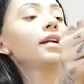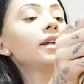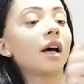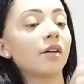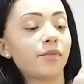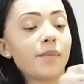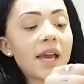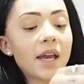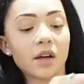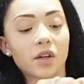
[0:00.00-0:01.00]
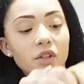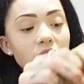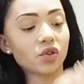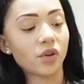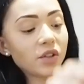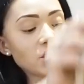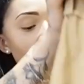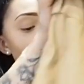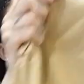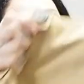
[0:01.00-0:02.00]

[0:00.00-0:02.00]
love me a good trench coat.